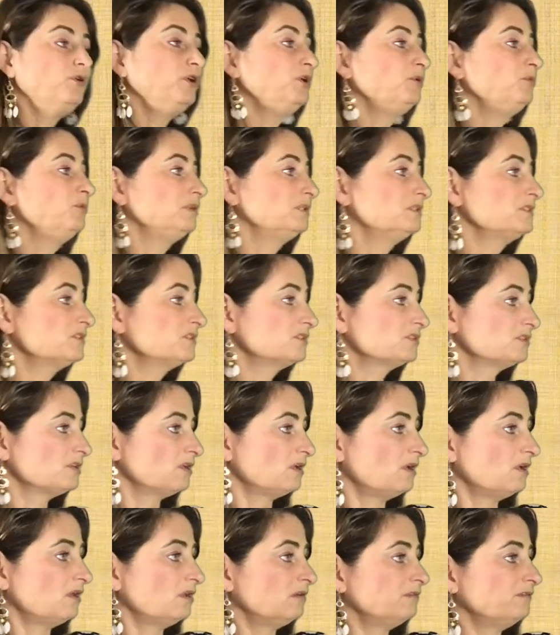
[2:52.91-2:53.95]
we will
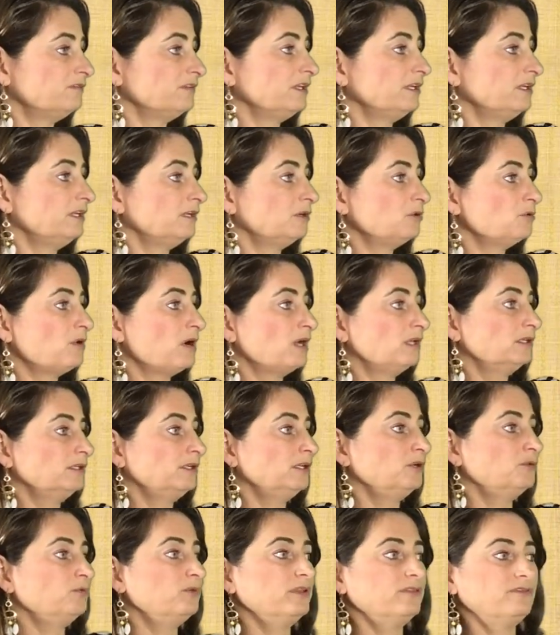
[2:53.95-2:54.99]
solve
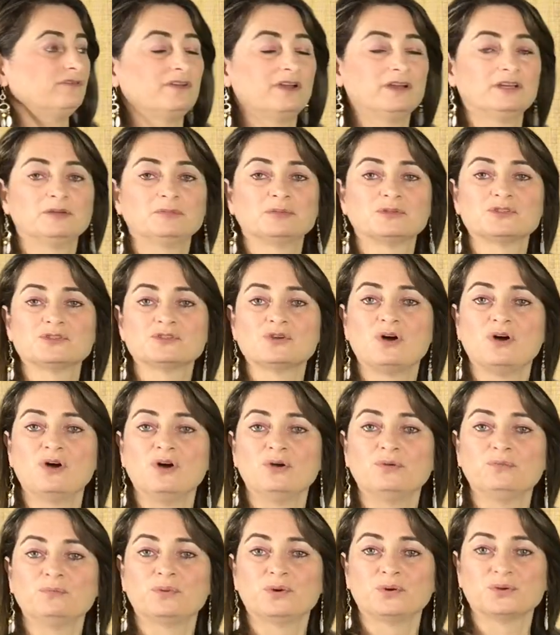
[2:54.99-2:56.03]
inequality with variables
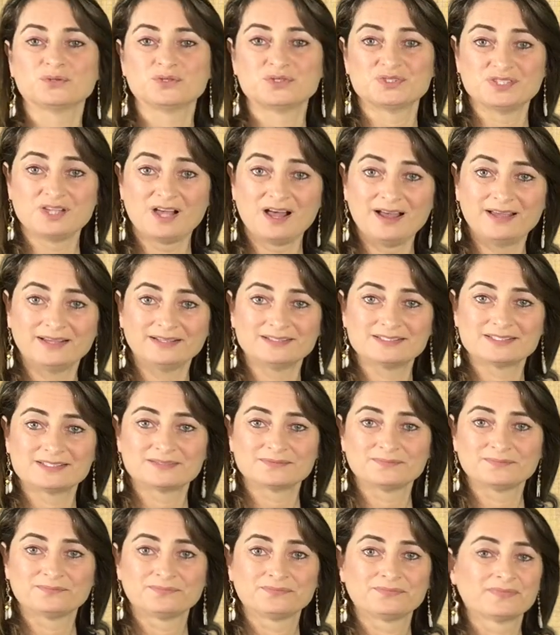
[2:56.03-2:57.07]
on both sides.
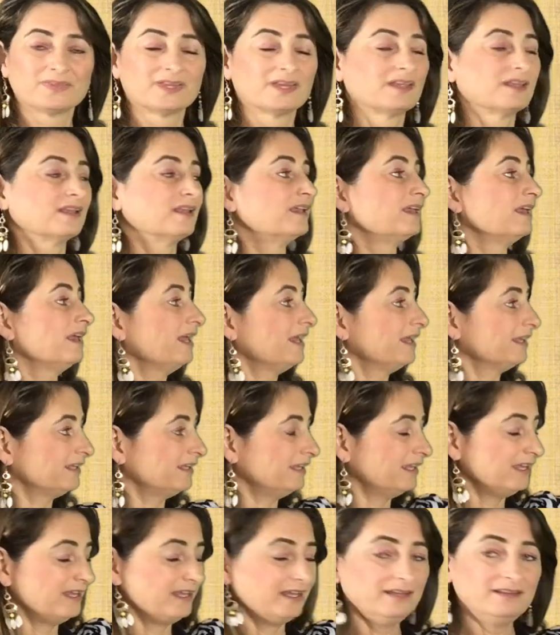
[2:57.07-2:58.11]

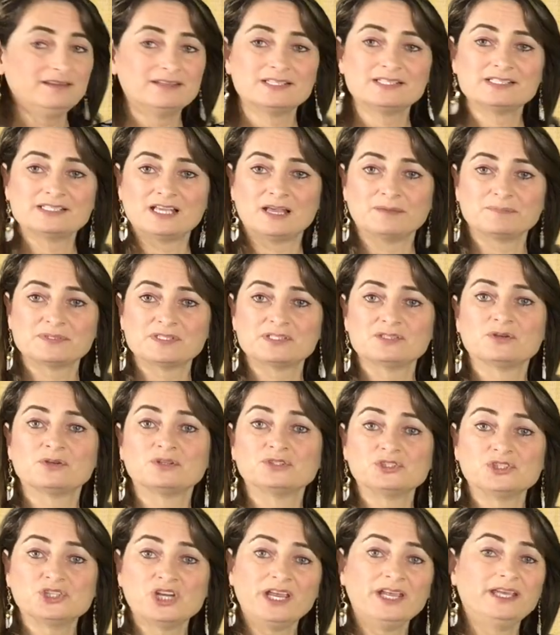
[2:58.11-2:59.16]
Again, the steps
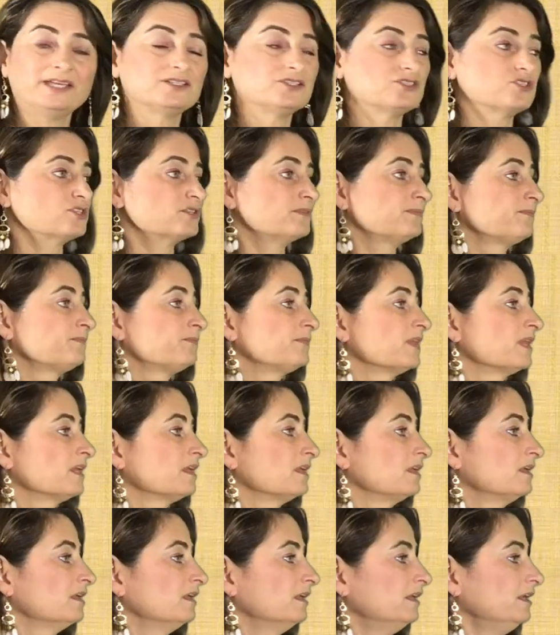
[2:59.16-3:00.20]
don't change.
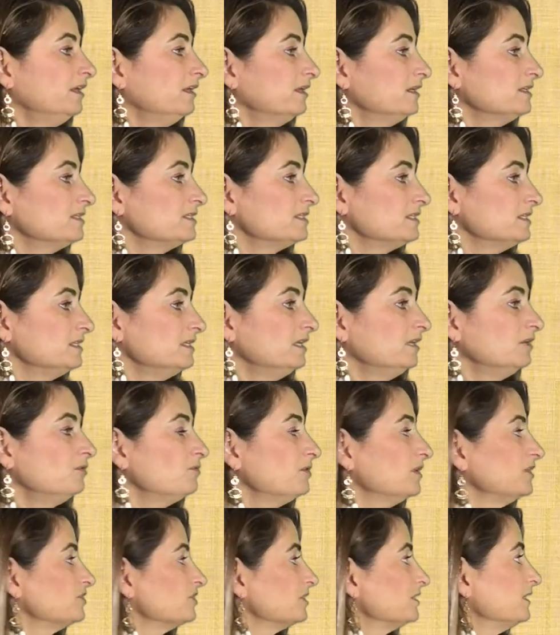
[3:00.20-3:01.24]
Here's the
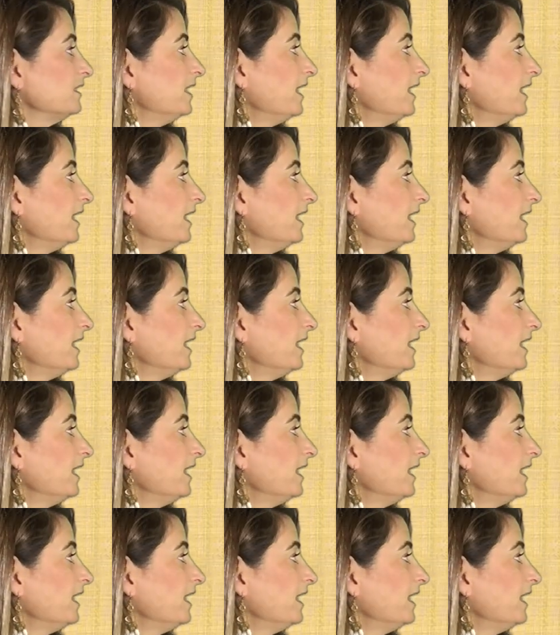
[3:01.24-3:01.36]
equation.